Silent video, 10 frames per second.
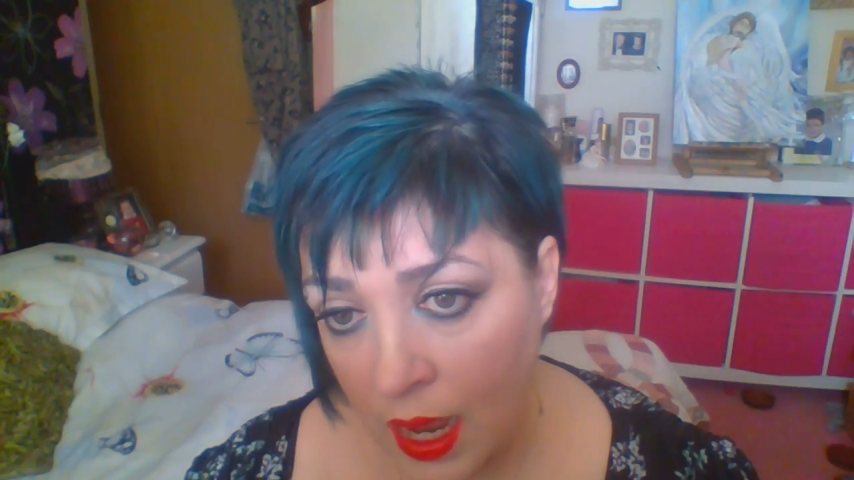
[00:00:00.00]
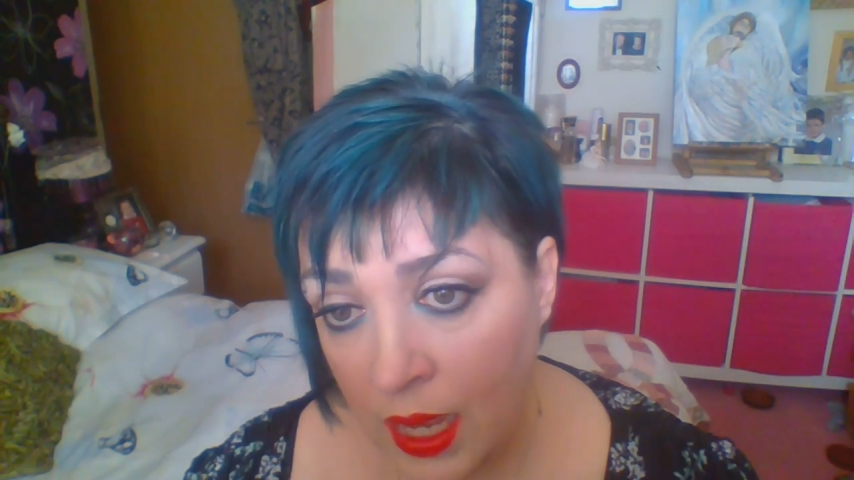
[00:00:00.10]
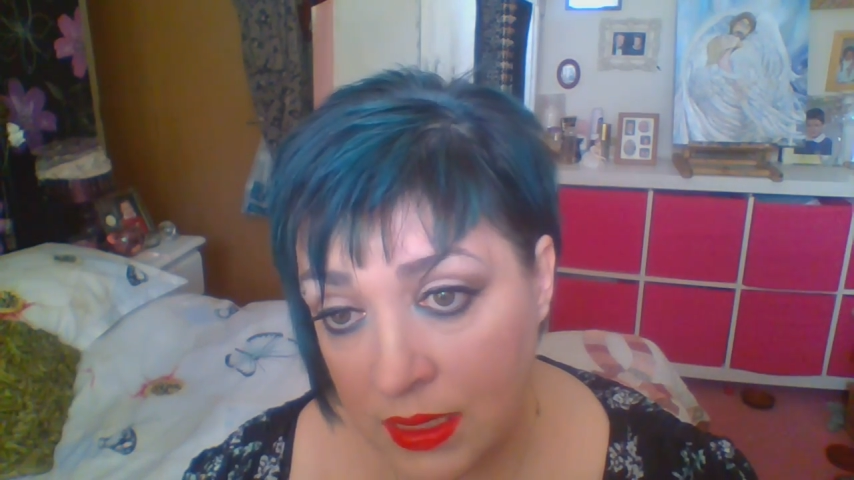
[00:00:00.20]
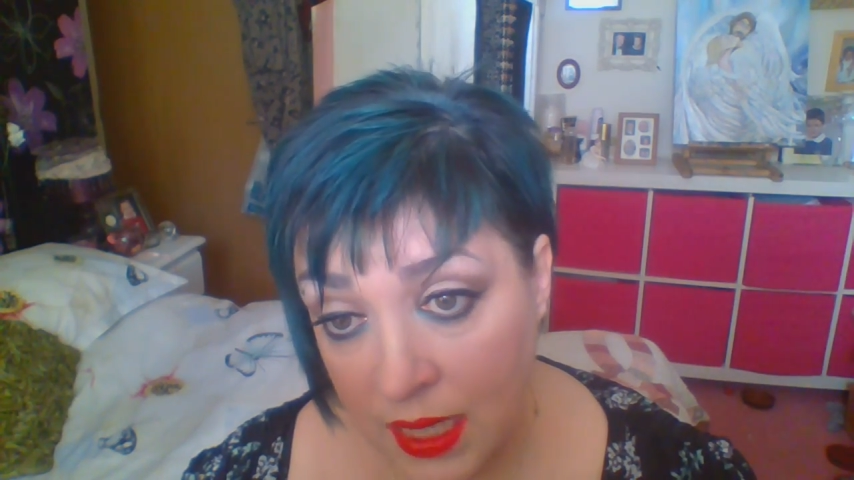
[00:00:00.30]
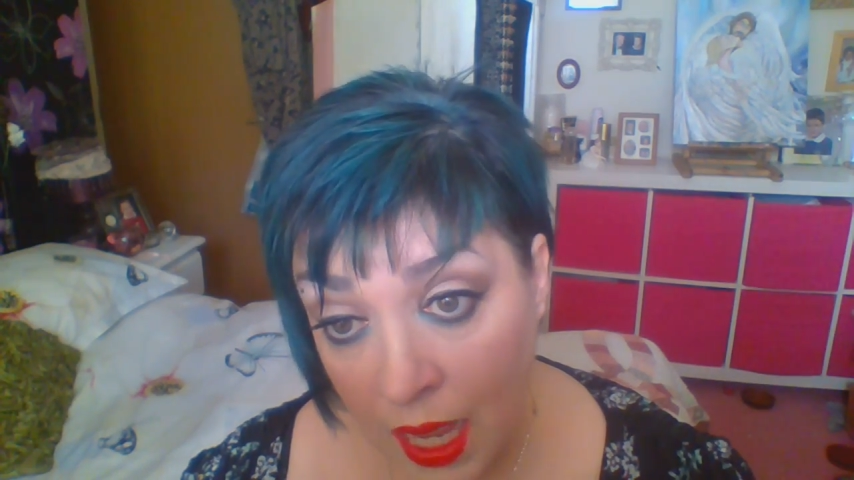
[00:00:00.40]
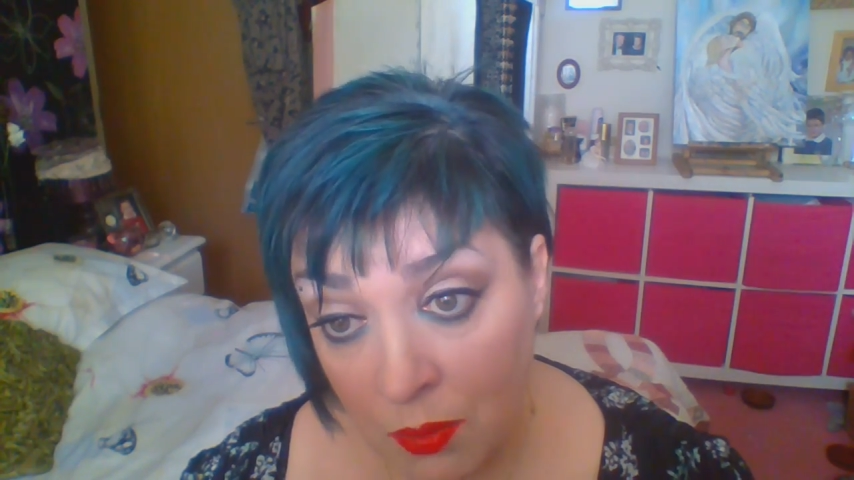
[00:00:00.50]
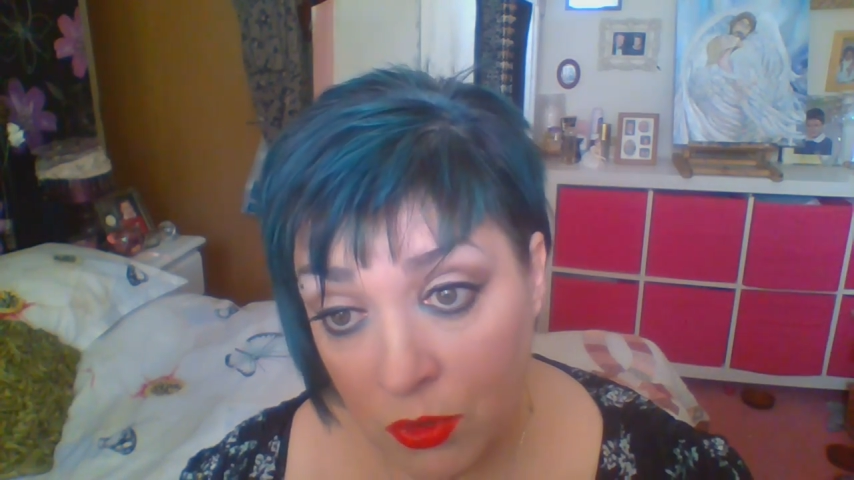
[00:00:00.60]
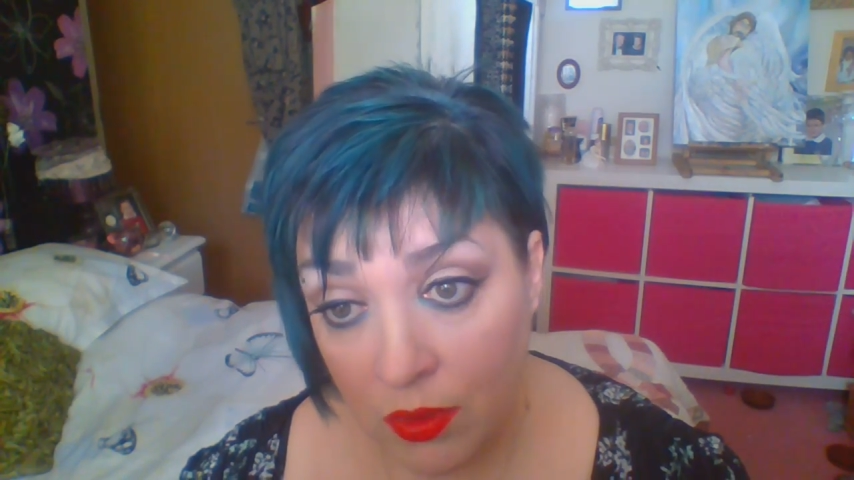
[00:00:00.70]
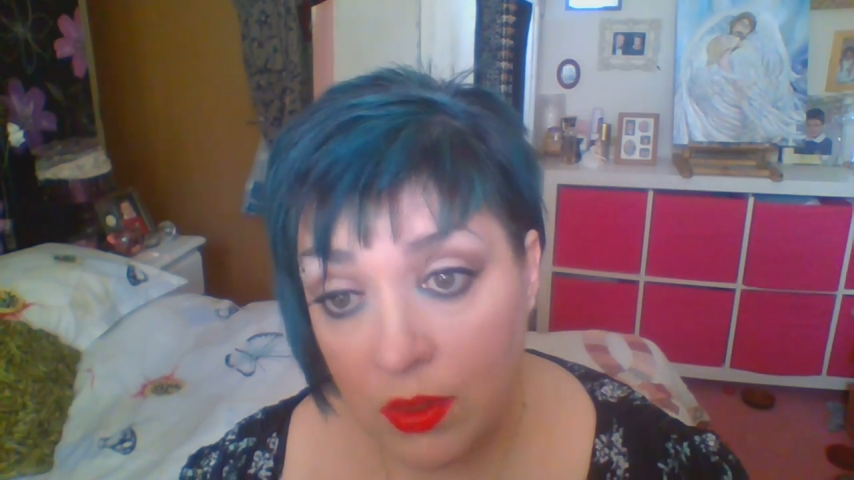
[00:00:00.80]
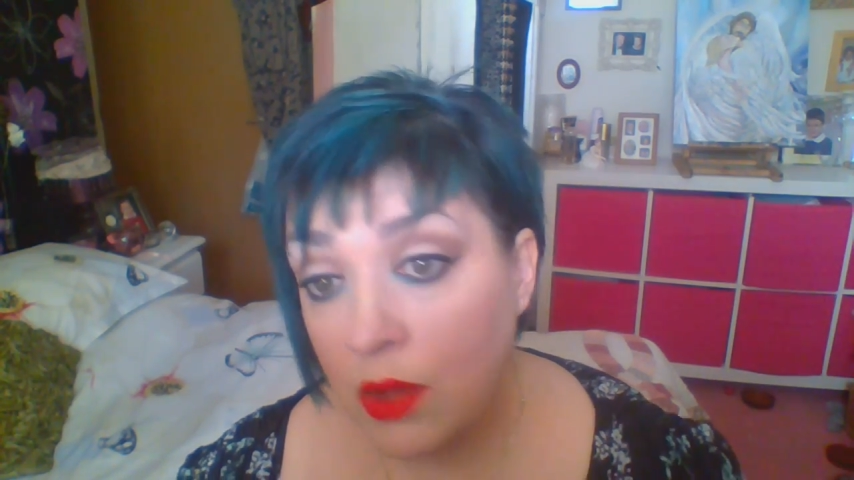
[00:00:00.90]
add
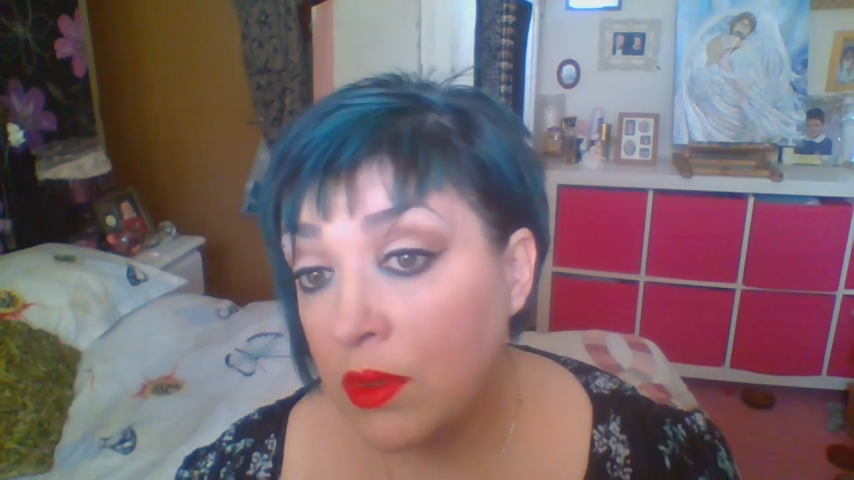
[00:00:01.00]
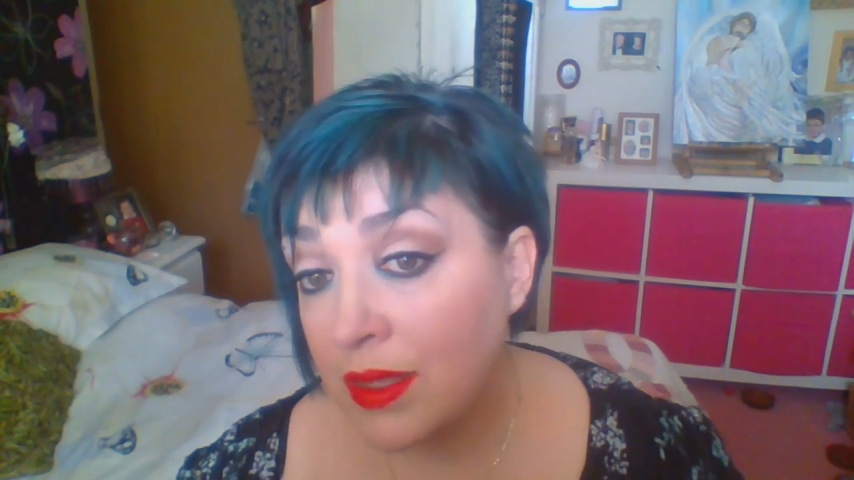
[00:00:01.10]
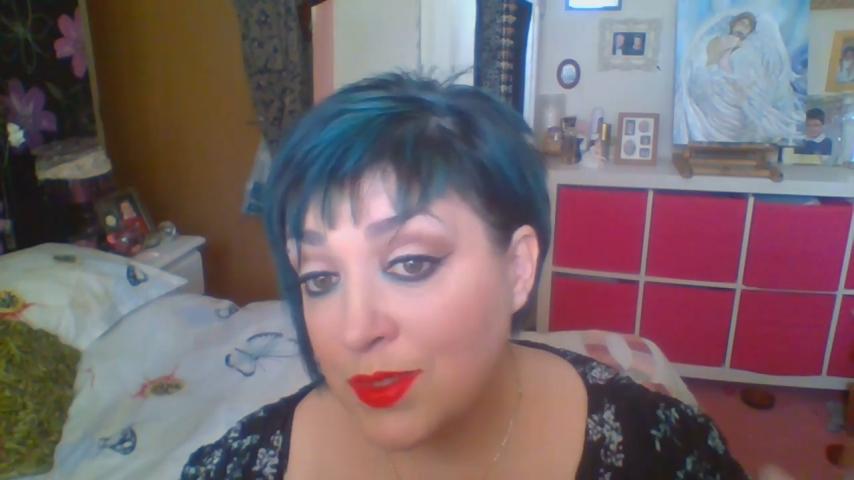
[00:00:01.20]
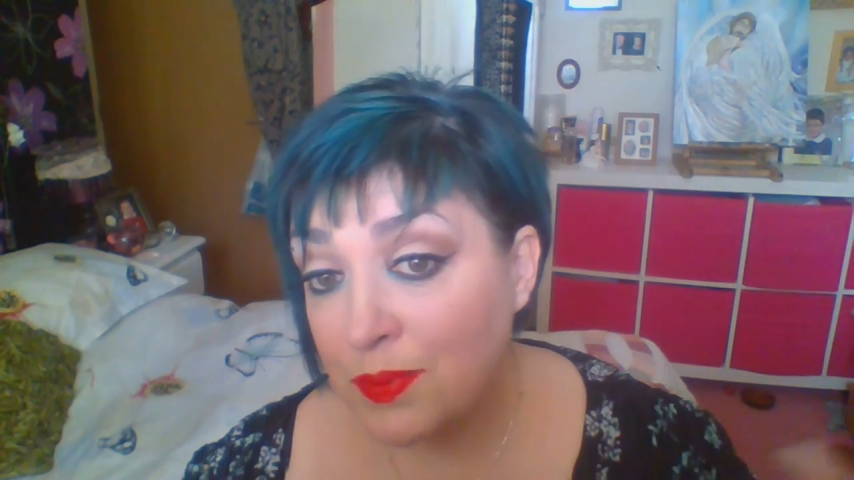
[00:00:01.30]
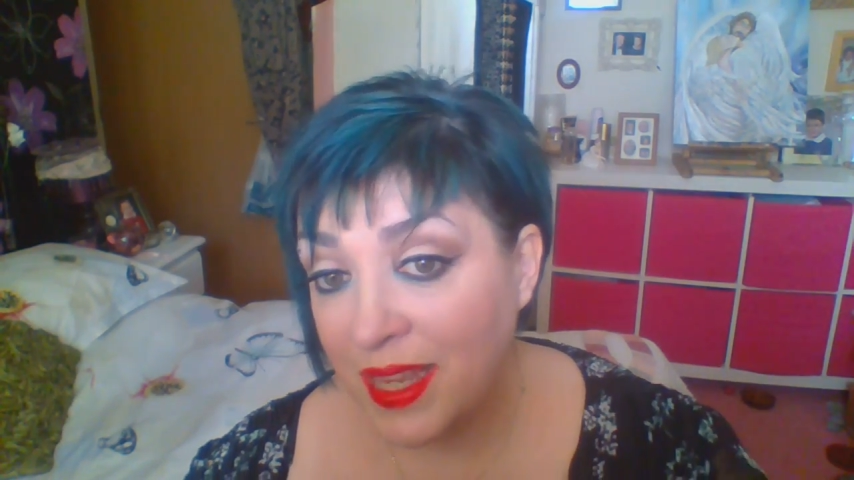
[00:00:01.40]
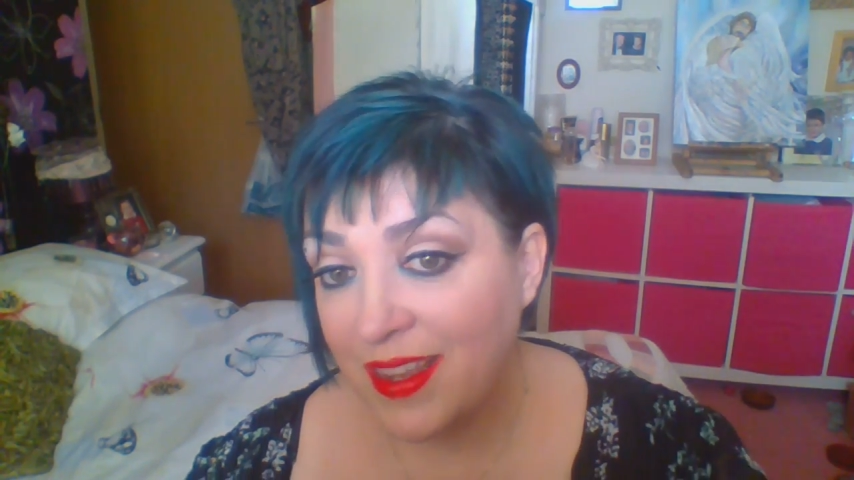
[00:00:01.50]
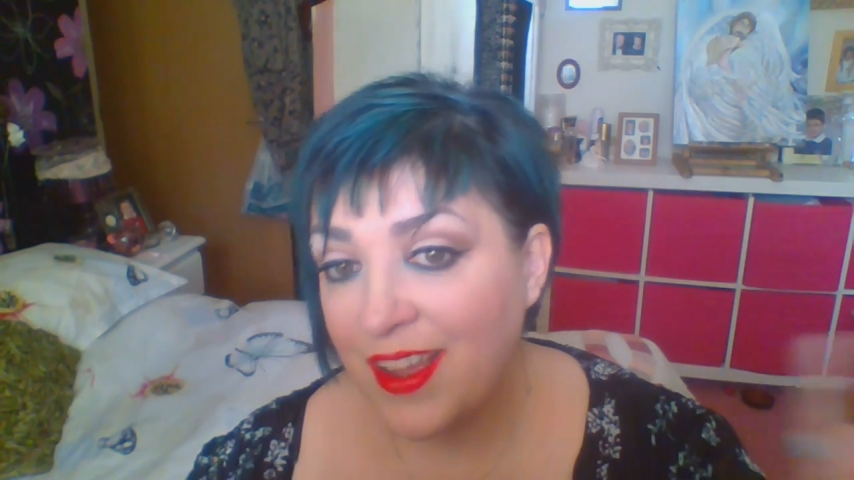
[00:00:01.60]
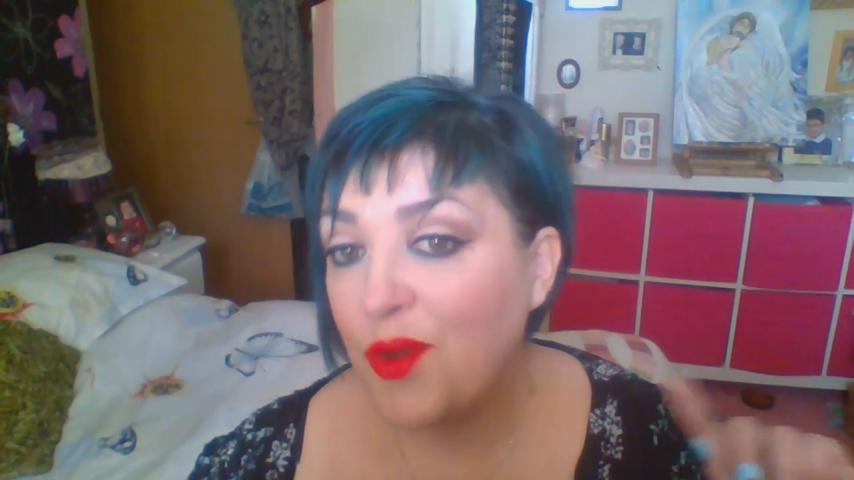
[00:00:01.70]
Cameron. No, that's me.